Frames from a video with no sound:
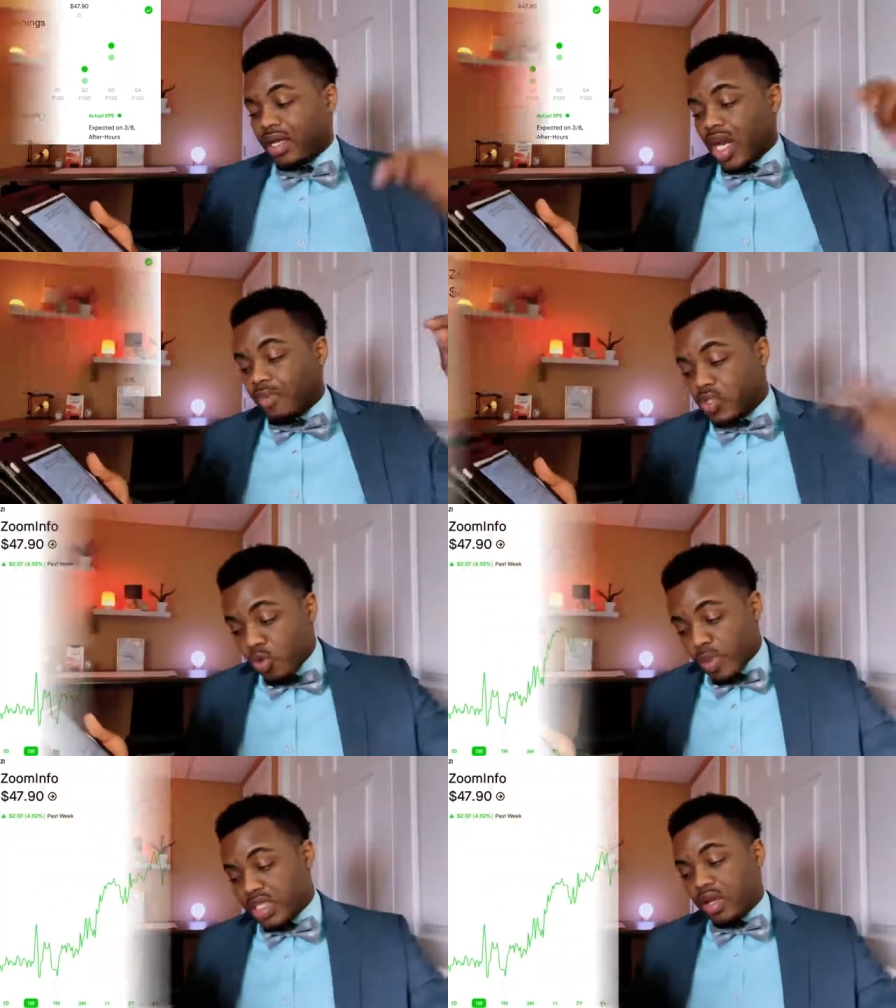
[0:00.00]
They're up
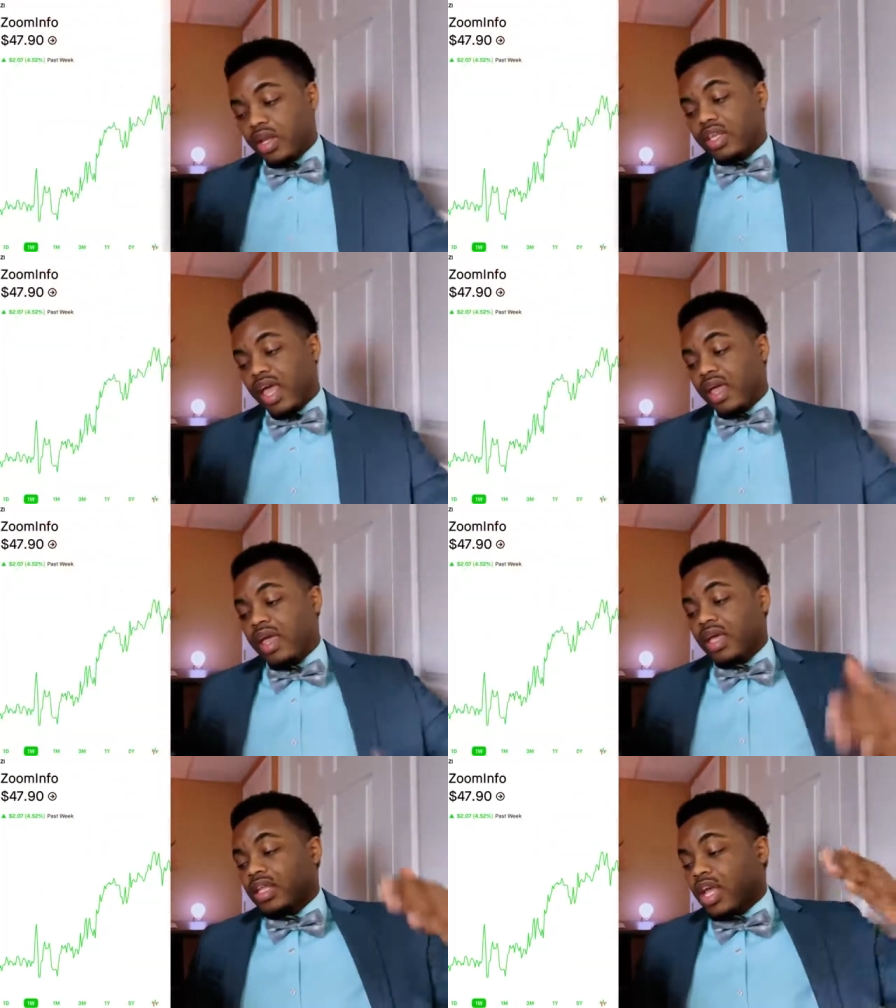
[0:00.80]
2% on the day,
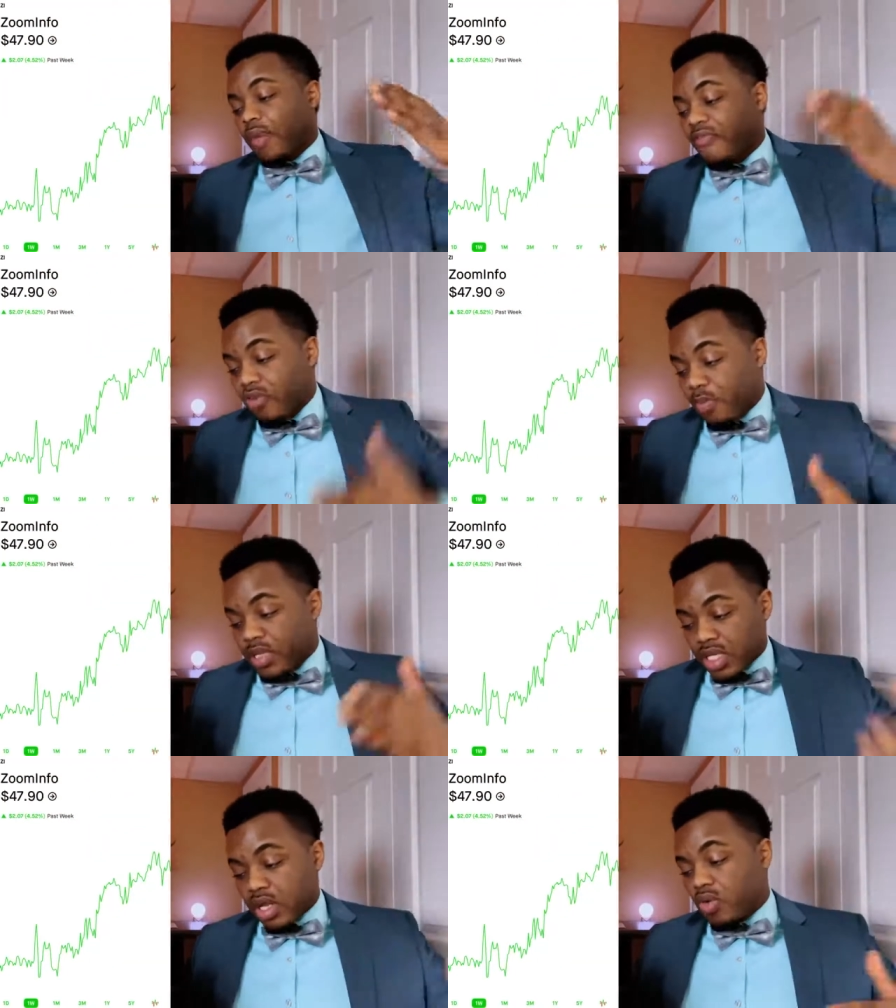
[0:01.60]
they're up
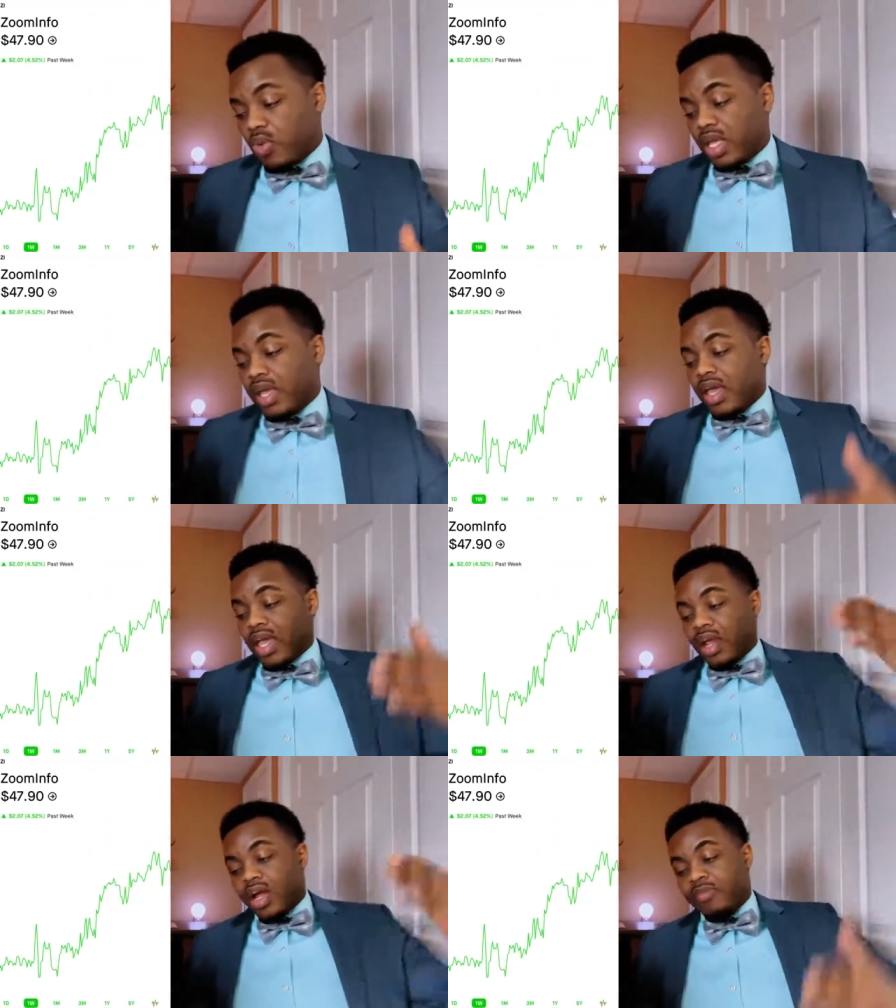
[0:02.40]
4% on the week, and
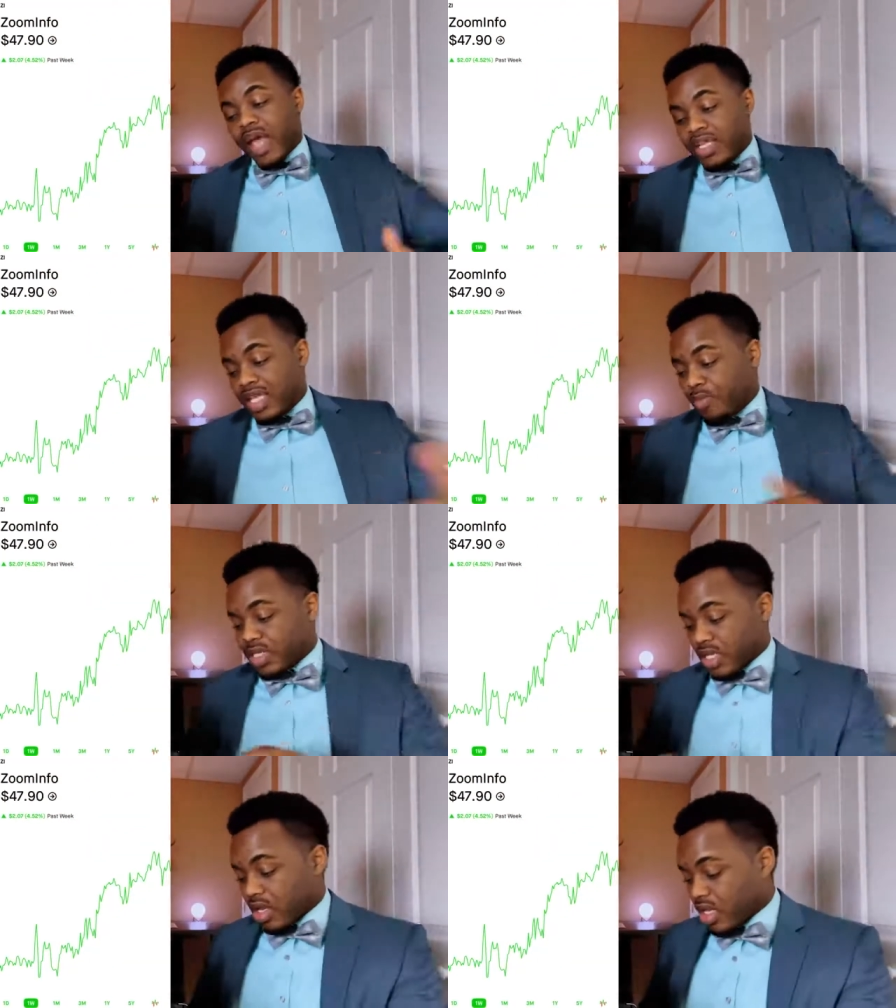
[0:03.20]
they're up
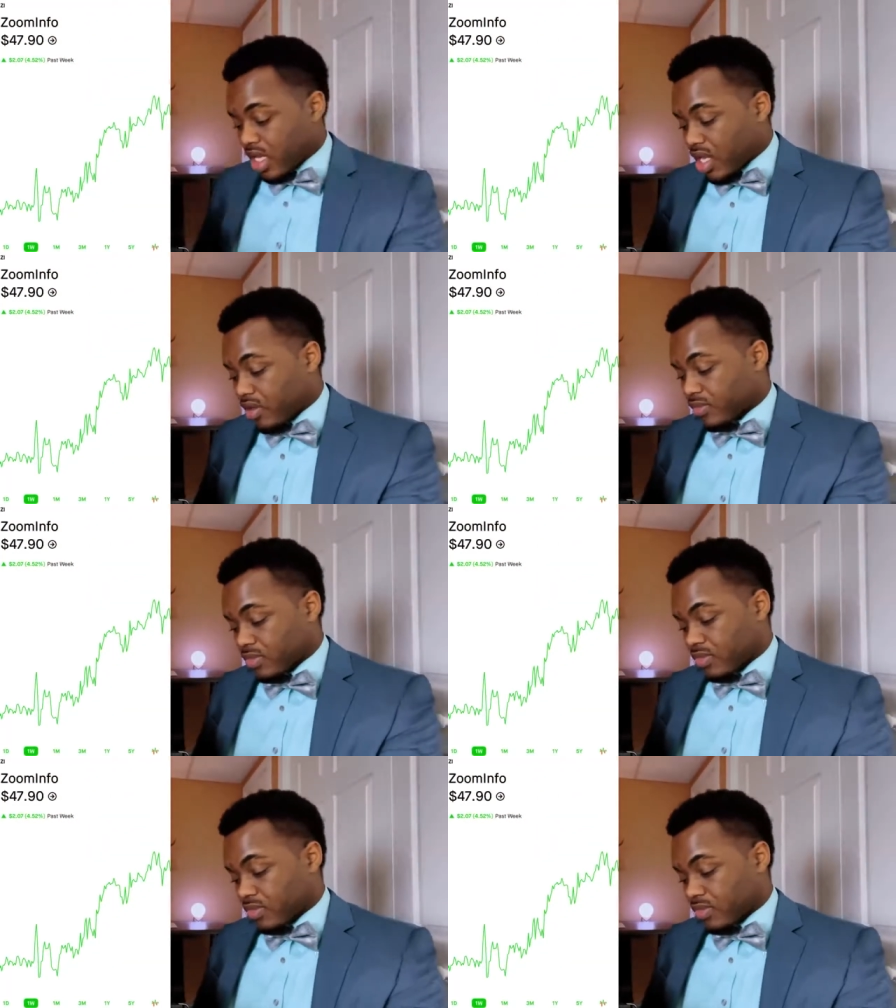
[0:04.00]
19% on the year.